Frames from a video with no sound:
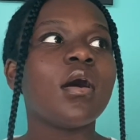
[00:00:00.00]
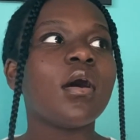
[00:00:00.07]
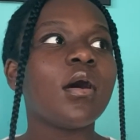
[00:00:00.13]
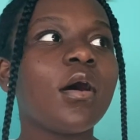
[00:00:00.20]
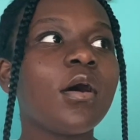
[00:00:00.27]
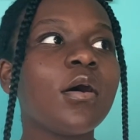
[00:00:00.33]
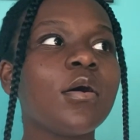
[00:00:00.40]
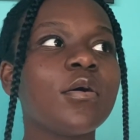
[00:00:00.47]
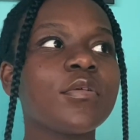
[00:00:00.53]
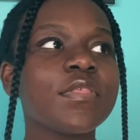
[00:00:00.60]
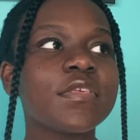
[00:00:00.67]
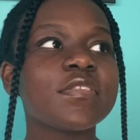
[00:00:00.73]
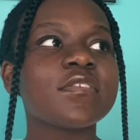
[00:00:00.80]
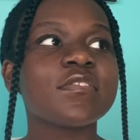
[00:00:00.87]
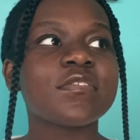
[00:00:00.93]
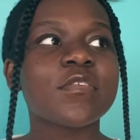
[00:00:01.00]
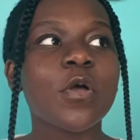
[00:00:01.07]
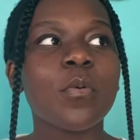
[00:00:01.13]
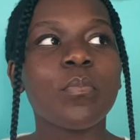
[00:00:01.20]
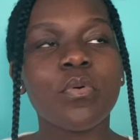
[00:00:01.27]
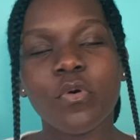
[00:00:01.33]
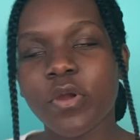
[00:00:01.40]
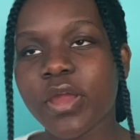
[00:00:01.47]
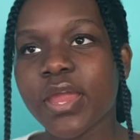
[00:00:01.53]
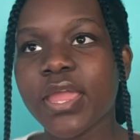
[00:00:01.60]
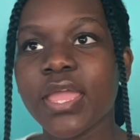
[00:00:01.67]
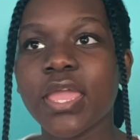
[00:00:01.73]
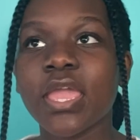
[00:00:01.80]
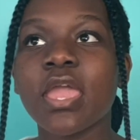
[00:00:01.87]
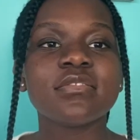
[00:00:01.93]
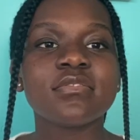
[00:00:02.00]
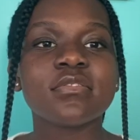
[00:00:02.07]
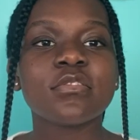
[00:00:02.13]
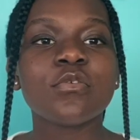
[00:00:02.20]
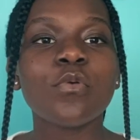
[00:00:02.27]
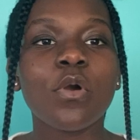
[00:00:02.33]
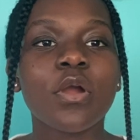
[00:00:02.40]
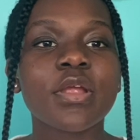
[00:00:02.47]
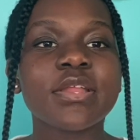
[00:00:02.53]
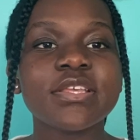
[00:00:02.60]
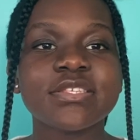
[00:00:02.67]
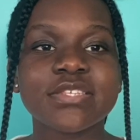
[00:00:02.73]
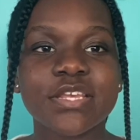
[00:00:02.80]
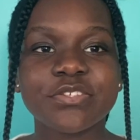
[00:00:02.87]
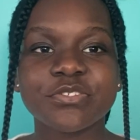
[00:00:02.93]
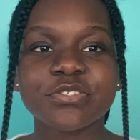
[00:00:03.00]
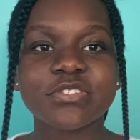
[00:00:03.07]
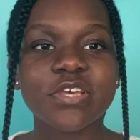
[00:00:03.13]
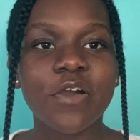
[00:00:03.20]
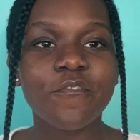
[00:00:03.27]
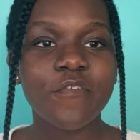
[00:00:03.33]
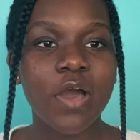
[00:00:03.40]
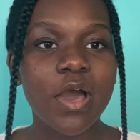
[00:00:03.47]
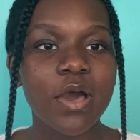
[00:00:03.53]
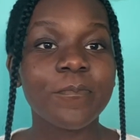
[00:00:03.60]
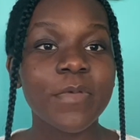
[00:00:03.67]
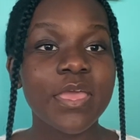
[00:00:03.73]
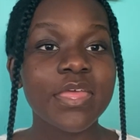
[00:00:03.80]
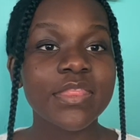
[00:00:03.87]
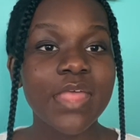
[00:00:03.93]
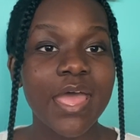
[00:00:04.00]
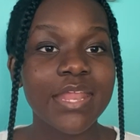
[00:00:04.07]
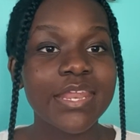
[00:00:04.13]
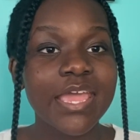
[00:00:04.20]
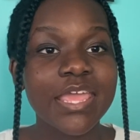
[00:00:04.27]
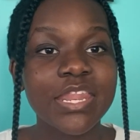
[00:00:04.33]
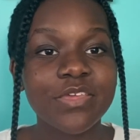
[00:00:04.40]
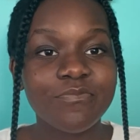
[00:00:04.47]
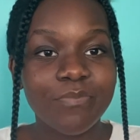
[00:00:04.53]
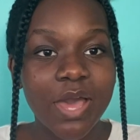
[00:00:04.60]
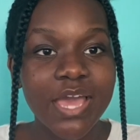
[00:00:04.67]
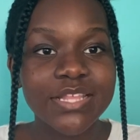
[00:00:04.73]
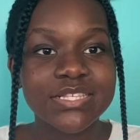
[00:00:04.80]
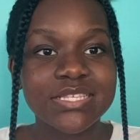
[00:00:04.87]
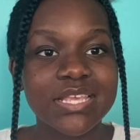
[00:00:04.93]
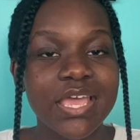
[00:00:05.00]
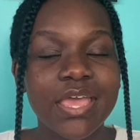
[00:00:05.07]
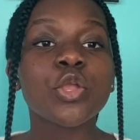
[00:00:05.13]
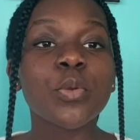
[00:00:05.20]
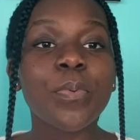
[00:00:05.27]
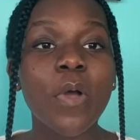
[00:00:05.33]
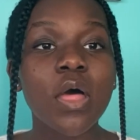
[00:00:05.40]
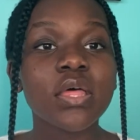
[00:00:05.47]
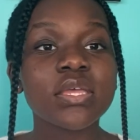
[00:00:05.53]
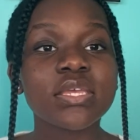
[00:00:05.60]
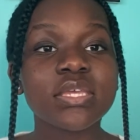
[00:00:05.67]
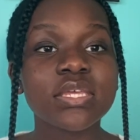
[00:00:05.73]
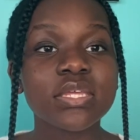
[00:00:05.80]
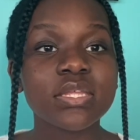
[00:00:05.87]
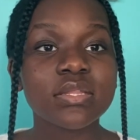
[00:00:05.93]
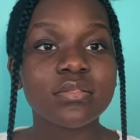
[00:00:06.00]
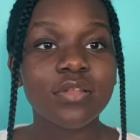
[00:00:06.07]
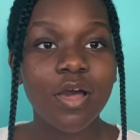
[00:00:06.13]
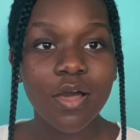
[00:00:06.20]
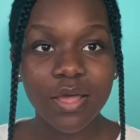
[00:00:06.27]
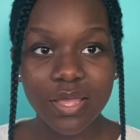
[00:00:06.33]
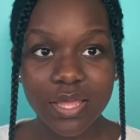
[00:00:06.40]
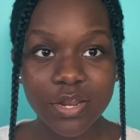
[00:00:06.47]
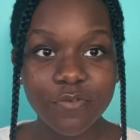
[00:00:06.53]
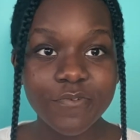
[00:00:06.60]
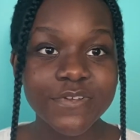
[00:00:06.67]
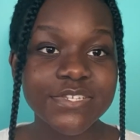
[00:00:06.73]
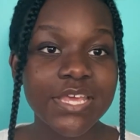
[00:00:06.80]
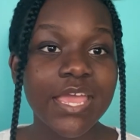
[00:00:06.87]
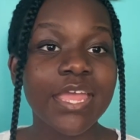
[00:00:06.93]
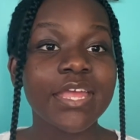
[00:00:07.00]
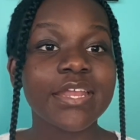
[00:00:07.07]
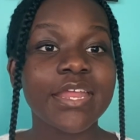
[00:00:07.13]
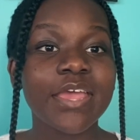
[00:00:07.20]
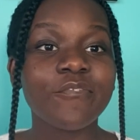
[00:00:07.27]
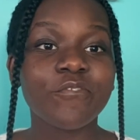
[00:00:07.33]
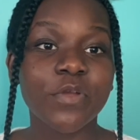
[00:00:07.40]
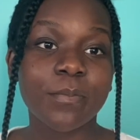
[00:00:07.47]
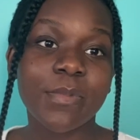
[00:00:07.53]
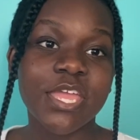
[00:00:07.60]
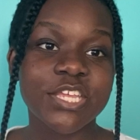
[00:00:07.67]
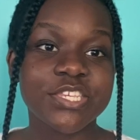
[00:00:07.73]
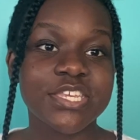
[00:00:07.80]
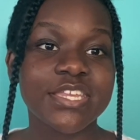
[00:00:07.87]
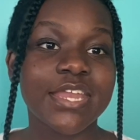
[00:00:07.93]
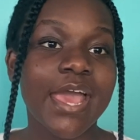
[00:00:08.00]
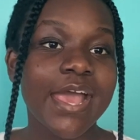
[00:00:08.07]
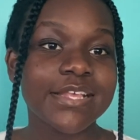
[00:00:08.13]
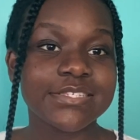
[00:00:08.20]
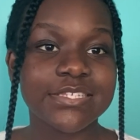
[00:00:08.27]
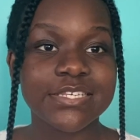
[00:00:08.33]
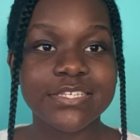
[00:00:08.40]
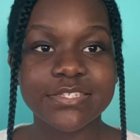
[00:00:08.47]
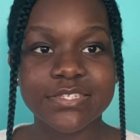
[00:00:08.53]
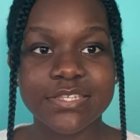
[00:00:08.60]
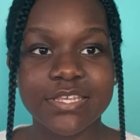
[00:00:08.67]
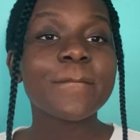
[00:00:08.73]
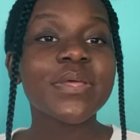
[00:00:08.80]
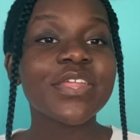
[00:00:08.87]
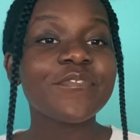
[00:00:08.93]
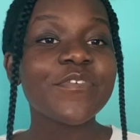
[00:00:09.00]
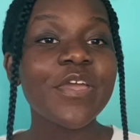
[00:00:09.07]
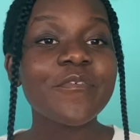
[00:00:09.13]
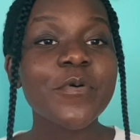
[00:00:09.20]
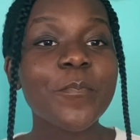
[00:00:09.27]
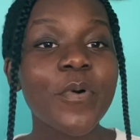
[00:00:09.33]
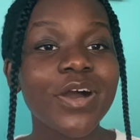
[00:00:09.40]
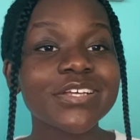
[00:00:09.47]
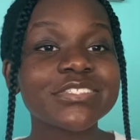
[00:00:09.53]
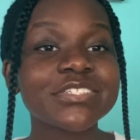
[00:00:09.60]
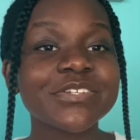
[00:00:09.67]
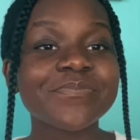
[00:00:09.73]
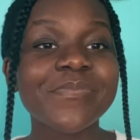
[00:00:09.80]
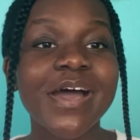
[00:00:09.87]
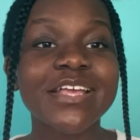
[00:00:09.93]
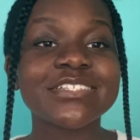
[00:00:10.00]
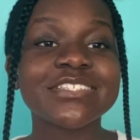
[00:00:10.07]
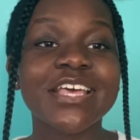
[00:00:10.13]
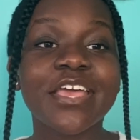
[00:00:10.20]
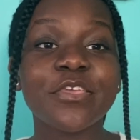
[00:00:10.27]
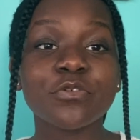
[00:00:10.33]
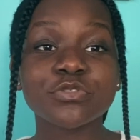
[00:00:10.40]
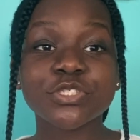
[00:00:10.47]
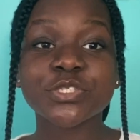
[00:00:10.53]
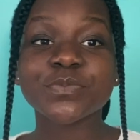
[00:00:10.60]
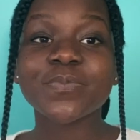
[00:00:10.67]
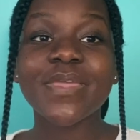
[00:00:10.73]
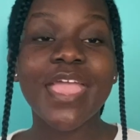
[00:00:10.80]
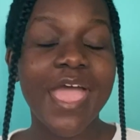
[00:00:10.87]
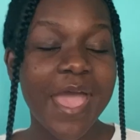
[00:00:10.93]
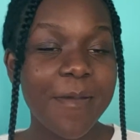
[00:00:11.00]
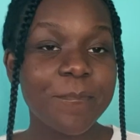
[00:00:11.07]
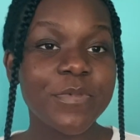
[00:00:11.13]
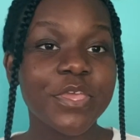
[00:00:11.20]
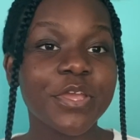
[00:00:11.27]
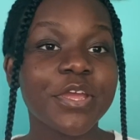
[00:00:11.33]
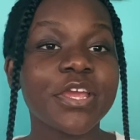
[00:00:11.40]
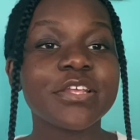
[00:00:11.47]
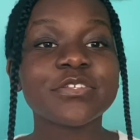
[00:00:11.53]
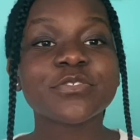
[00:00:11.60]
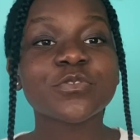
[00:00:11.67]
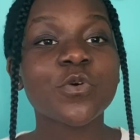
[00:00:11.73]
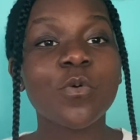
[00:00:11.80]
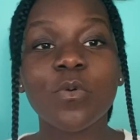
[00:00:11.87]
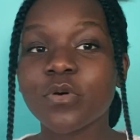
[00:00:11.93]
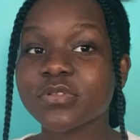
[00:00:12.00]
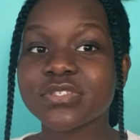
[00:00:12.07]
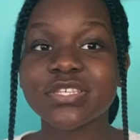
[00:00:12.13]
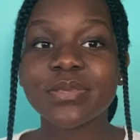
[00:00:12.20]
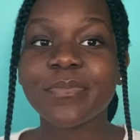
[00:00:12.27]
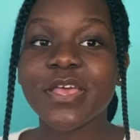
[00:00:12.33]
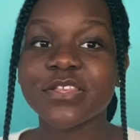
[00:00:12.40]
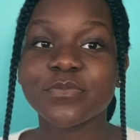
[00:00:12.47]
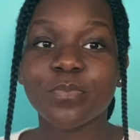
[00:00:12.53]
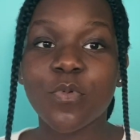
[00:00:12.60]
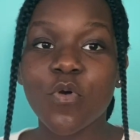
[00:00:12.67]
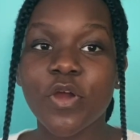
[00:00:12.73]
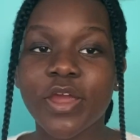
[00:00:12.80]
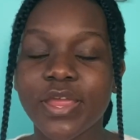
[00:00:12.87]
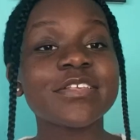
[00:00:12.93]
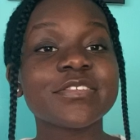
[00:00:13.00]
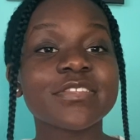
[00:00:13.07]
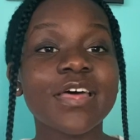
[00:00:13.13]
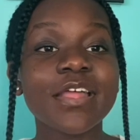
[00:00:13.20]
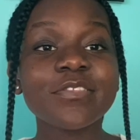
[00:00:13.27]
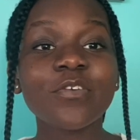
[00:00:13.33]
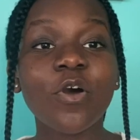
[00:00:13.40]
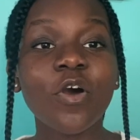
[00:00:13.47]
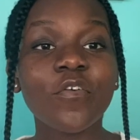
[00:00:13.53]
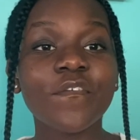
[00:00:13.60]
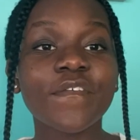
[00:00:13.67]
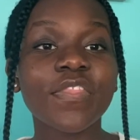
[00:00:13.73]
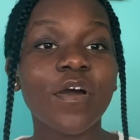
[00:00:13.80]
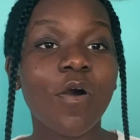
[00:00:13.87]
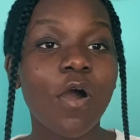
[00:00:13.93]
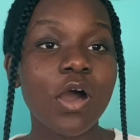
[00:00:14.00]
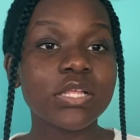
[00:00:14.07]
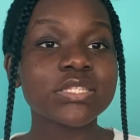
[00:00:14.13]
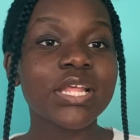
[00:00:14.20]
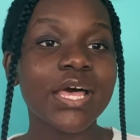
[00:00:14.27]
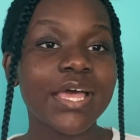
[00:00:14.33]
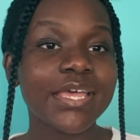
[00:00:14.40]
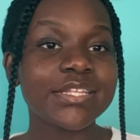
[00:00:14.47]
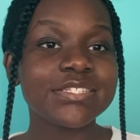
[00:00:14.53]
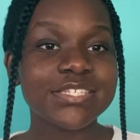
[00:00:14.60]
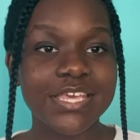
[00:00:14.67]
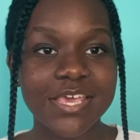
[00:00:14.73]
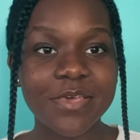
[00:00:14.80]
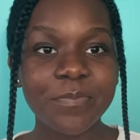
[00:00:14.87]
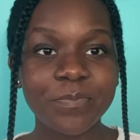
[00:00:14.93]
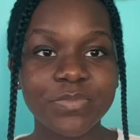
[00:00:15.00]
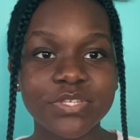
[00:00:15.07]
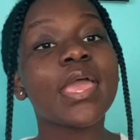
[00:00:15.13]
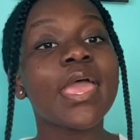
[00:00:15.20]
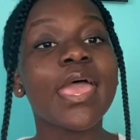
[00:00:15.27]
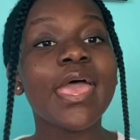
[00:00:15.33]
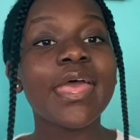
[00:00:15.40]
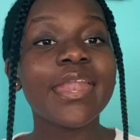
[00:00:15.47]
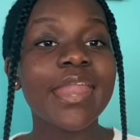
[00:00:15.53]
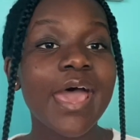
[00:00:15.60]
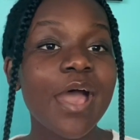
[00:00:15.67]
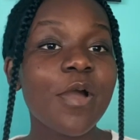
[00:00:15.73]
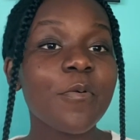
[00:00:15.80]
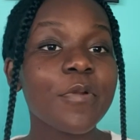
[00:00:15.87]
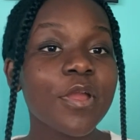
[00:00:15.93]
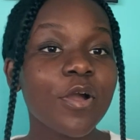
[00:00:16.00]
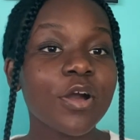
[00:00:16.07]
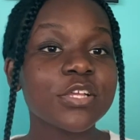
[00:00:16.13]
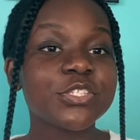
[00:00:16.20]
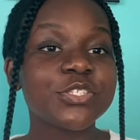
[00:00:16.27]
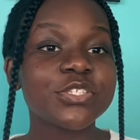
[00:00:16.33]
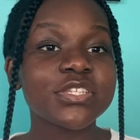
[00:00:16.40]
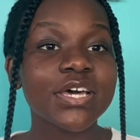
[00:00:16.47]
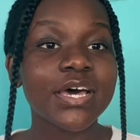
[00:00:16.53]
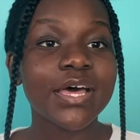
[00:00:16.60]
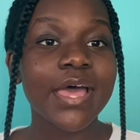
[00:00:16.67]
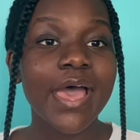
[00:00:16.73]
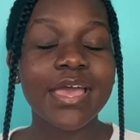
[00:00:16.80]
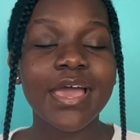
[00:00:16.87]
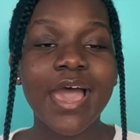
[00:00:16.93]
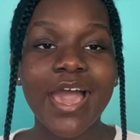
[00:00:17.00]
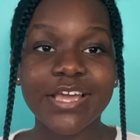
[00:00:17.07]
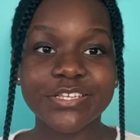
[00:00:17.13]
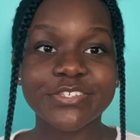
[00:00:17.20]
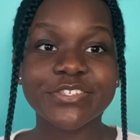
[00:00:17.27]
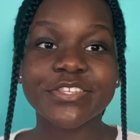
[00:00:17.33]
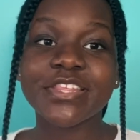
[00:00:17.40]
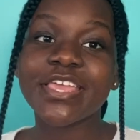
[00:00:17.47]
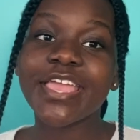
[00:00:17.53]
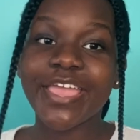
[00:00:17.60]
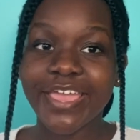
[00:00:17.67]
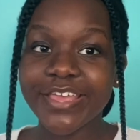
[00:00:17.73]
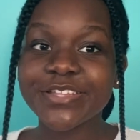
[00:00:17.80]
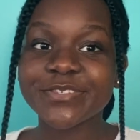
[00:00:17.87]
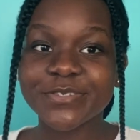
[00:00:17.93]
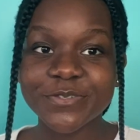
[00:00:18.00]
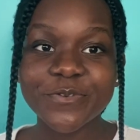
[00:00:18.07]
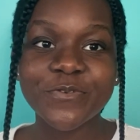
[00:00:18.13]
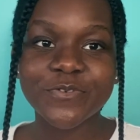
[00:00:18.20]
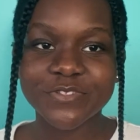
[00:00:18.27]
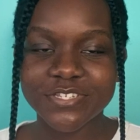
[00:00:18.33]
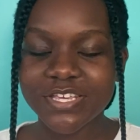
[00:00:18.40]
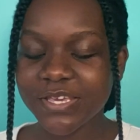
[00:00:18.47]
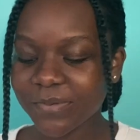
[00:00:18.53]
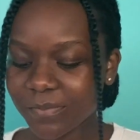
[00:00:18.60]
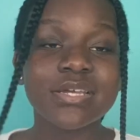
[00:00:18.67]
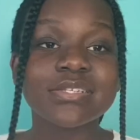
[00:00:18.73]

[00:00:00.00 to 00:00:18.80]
oh, this is so boring, you already set yourself up in that negative mindset. You're probably not going to retain information as easily. But if you have a positive mindset, you'll just be happier and school won't seem as boring. So that's all for the online tips. And now we're on to the actually in-school tips.